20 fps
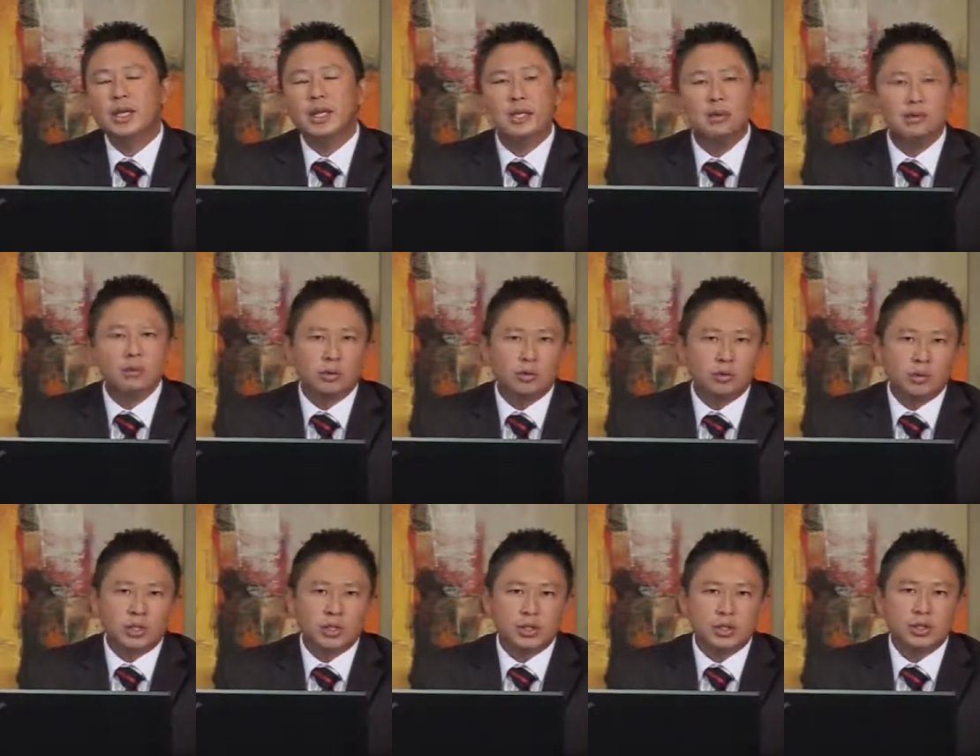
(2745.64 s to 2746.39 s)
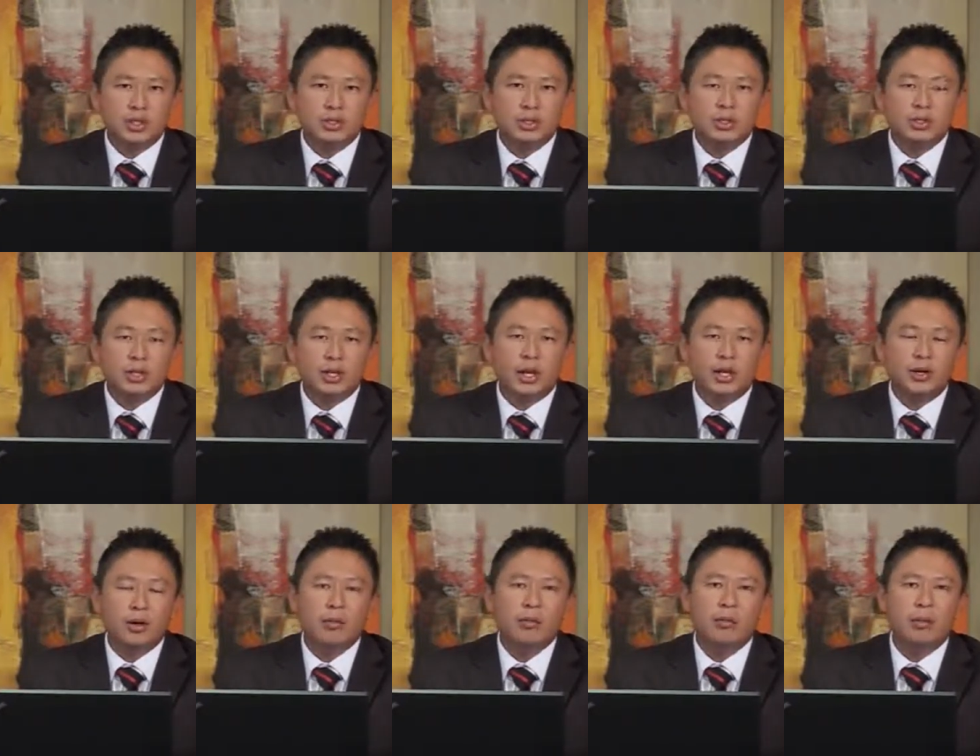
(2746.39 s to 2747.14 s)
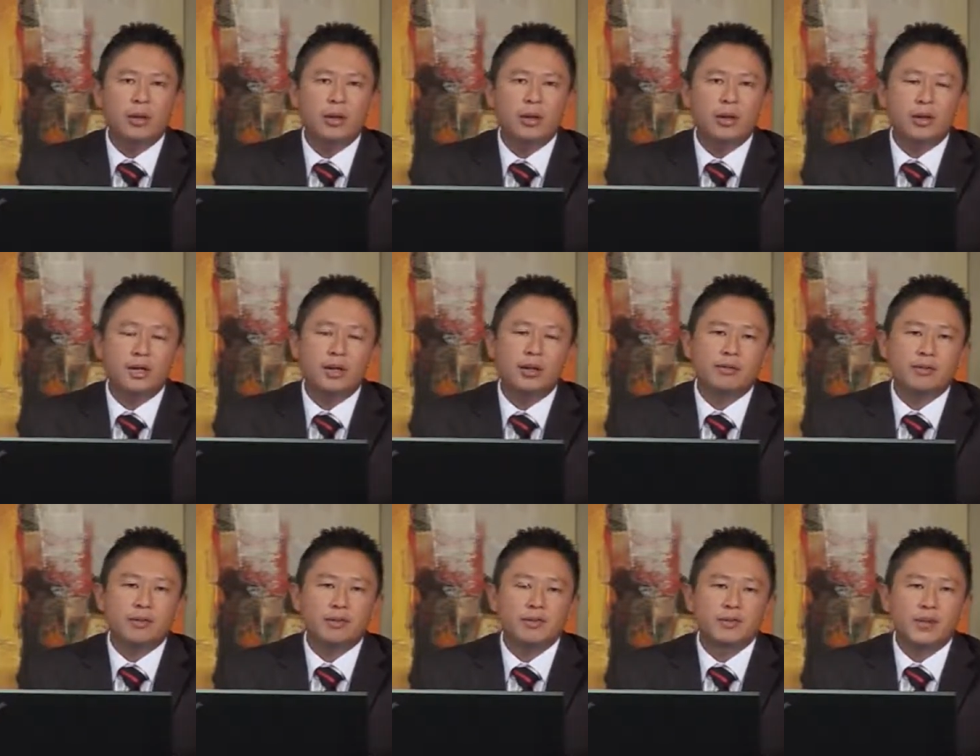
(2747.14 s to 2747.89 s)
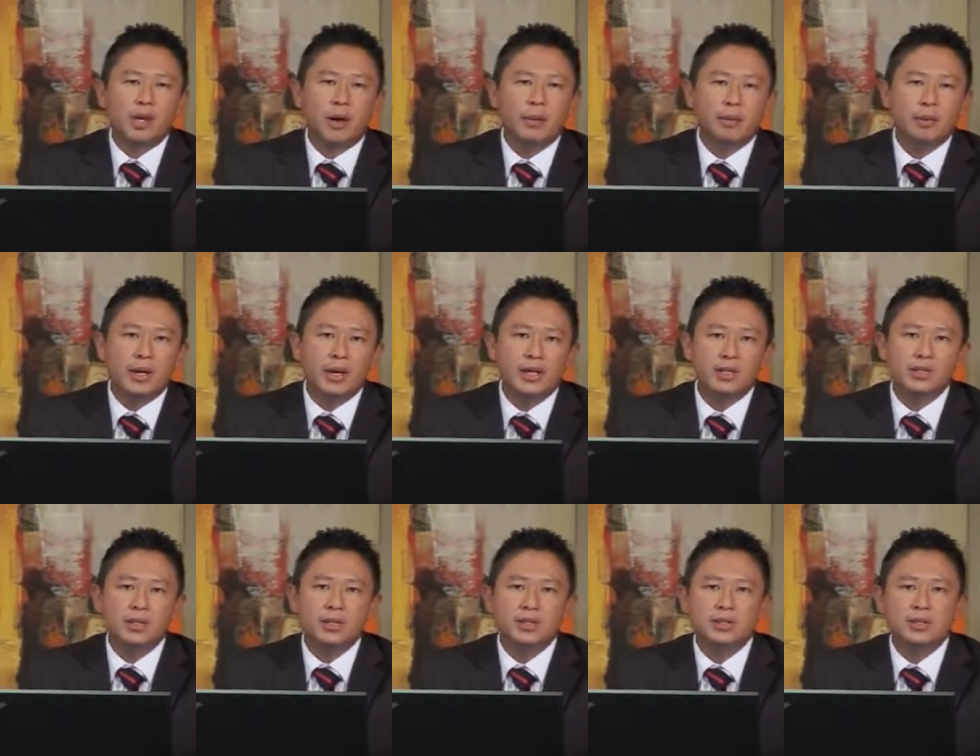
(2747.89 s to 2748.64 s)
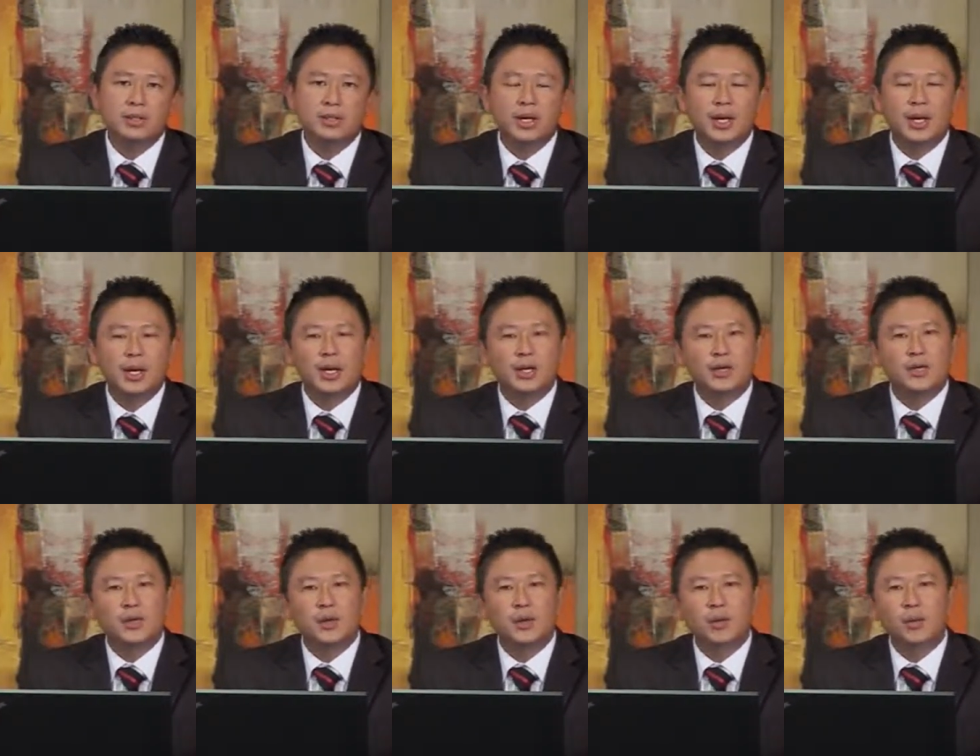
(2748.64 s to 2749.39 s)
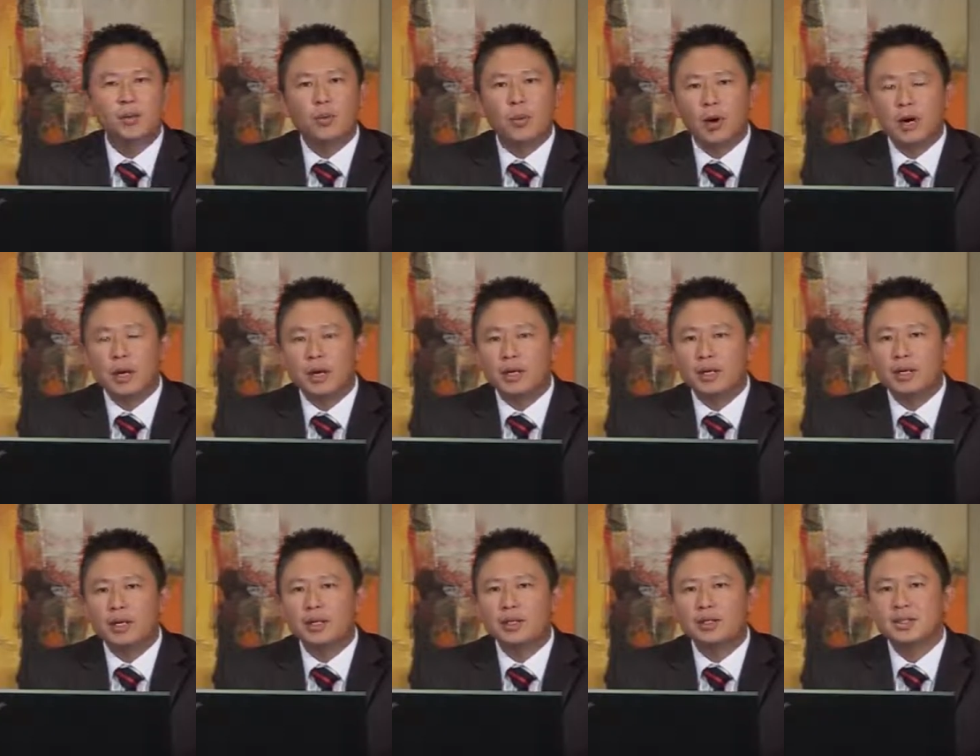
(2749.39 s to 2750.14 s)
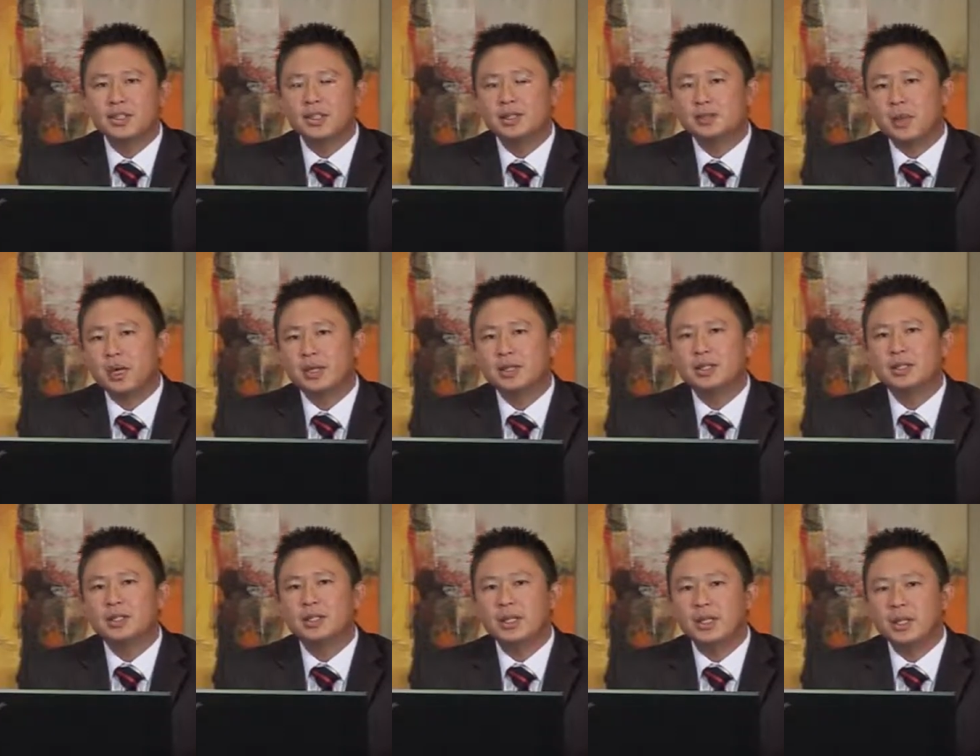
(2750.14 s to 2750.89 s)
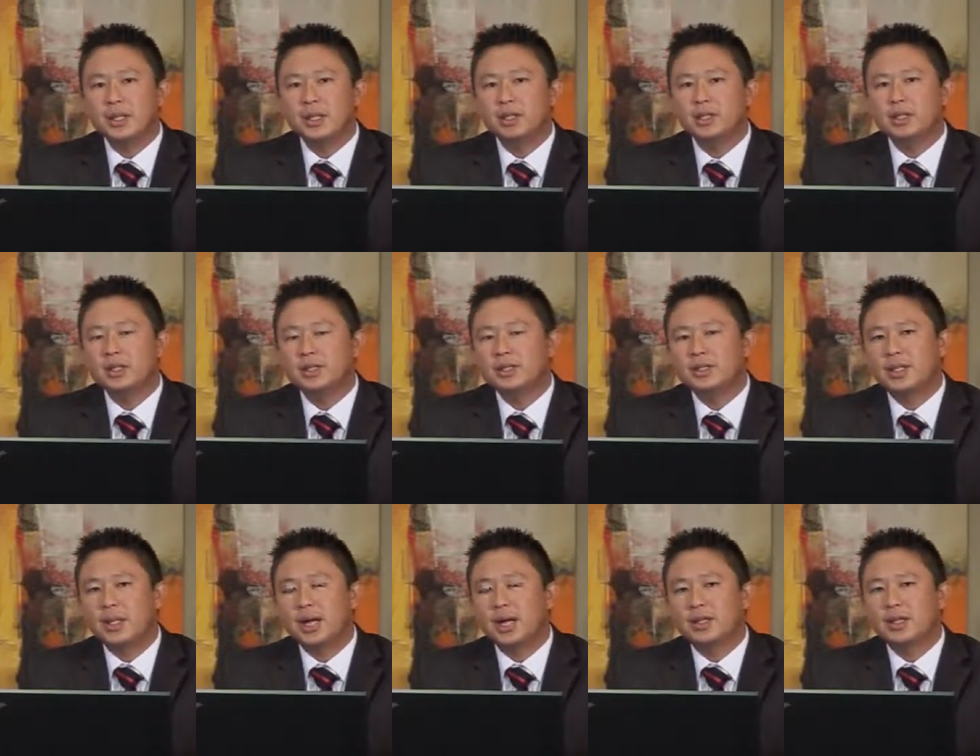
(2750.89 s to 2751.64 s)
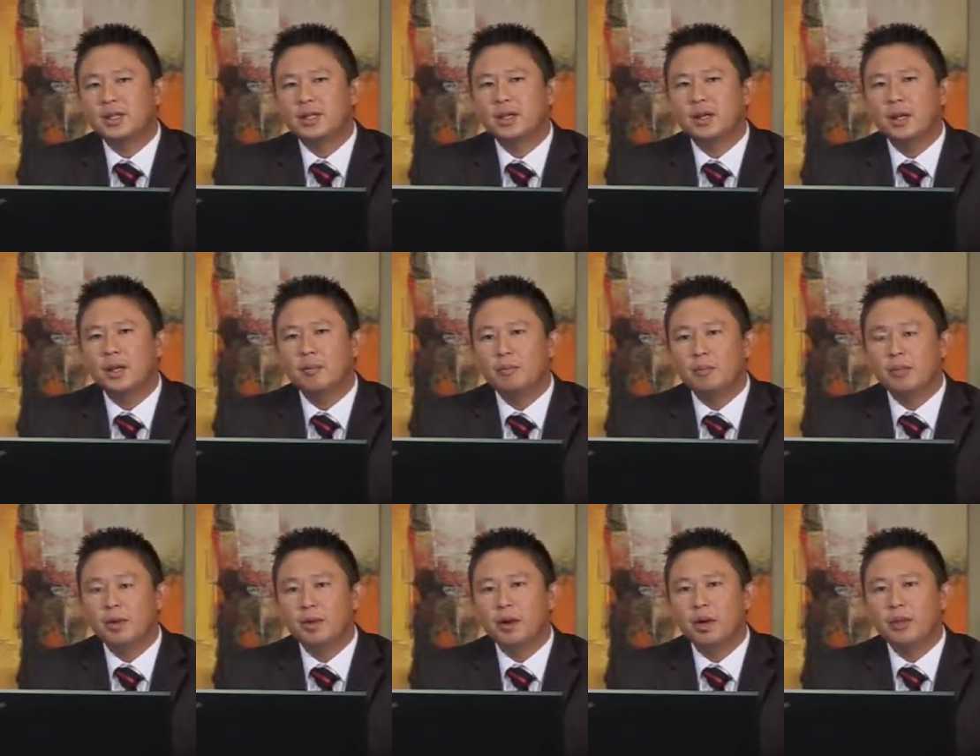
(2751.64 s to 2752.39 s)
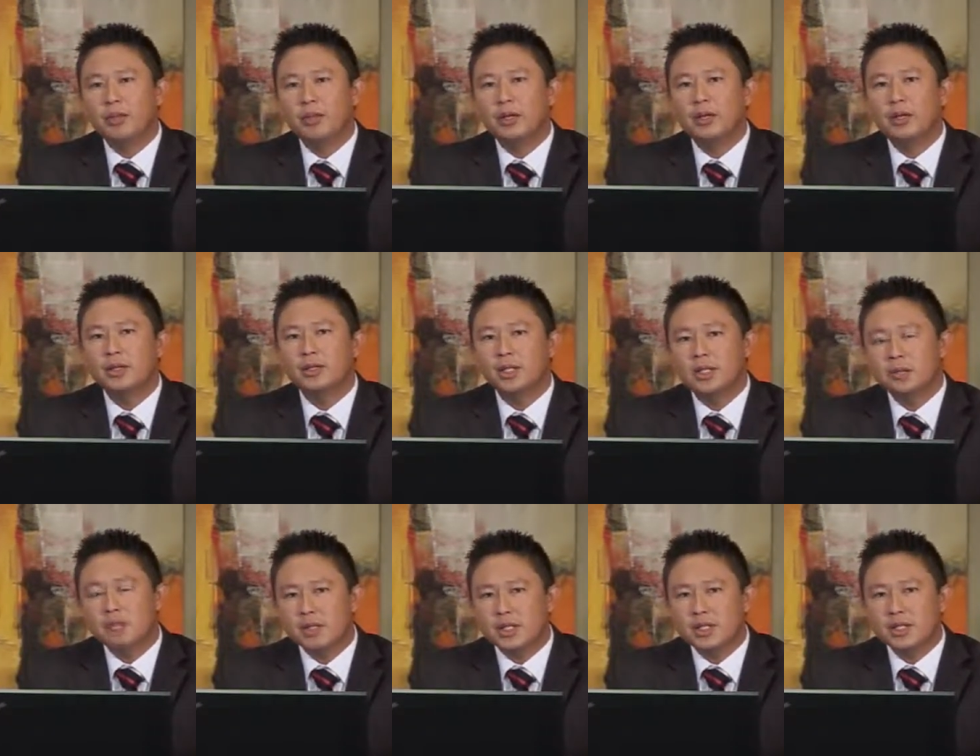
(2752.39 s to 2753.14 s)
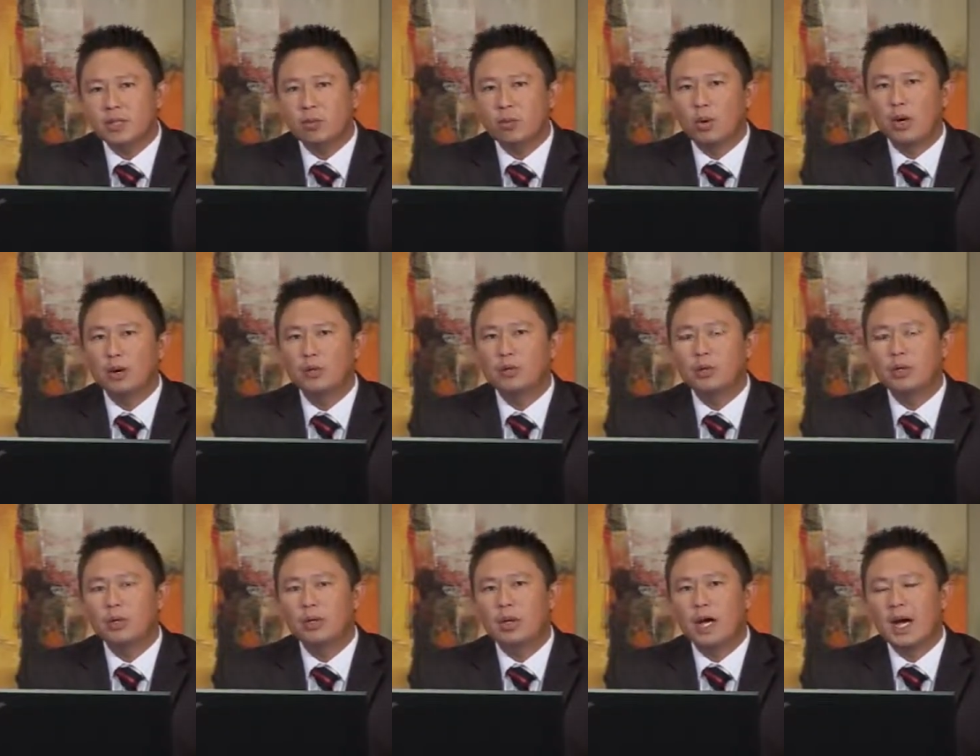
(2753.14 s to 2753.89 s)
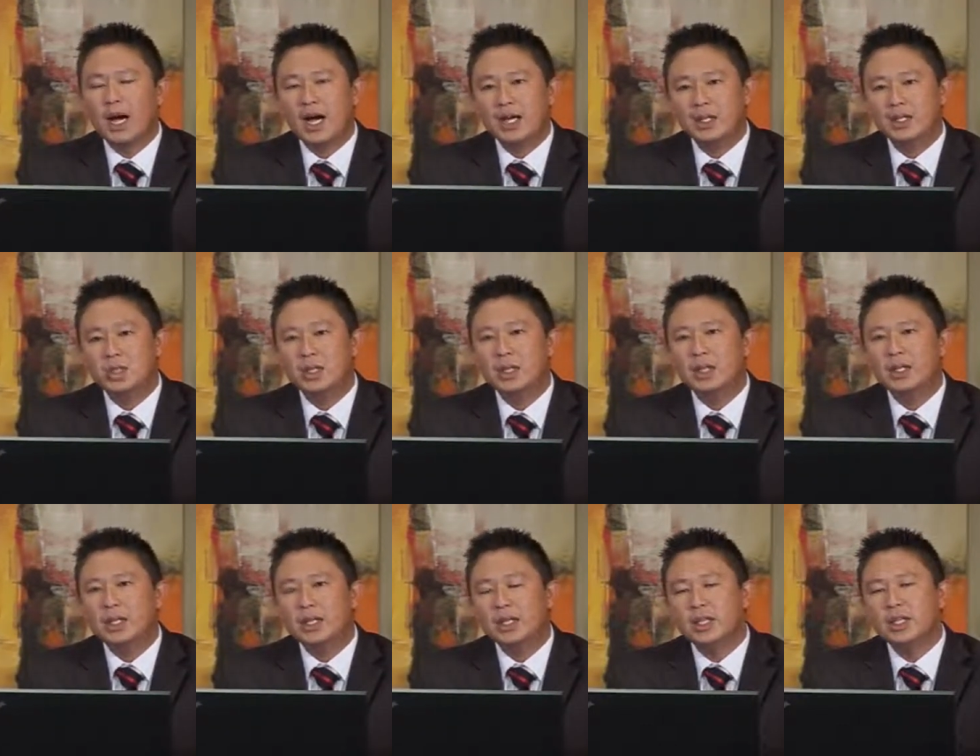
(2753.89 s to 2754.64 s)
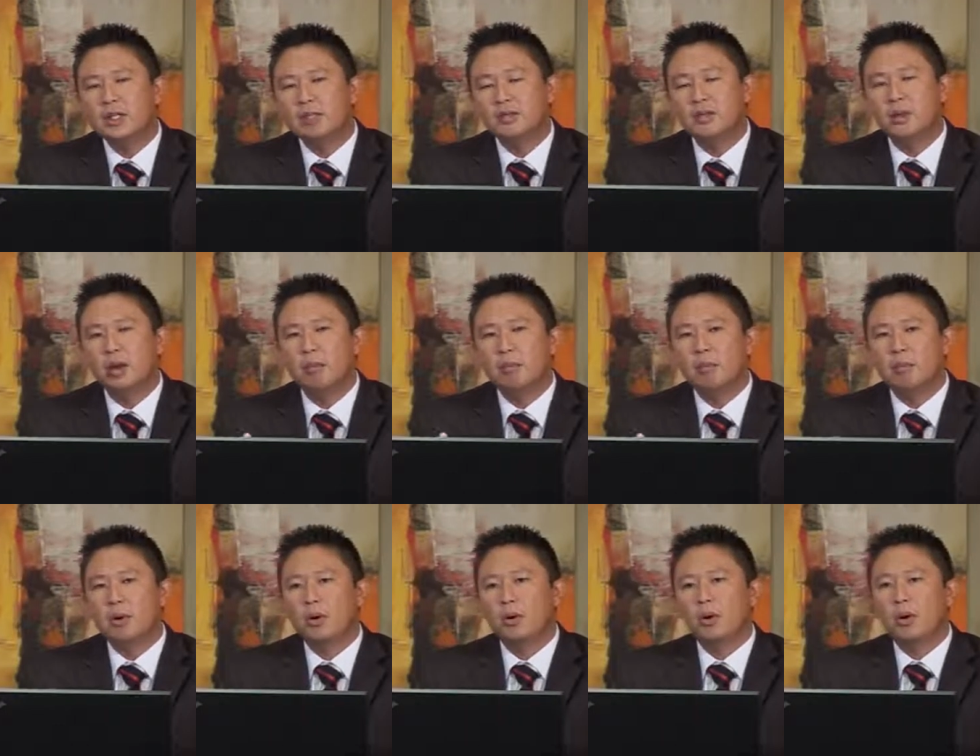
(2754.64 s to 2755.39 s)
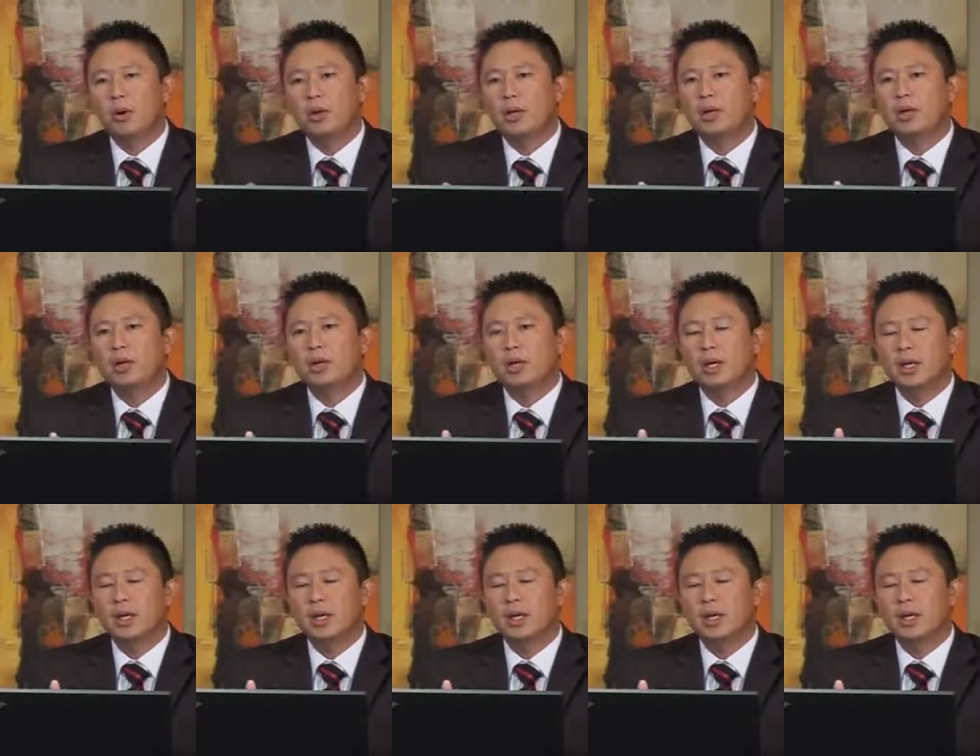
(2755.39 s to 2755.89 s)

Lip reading: in Mauritius and employed on a full-time basis. So what is expected here is that the GBC1 would actually need to employ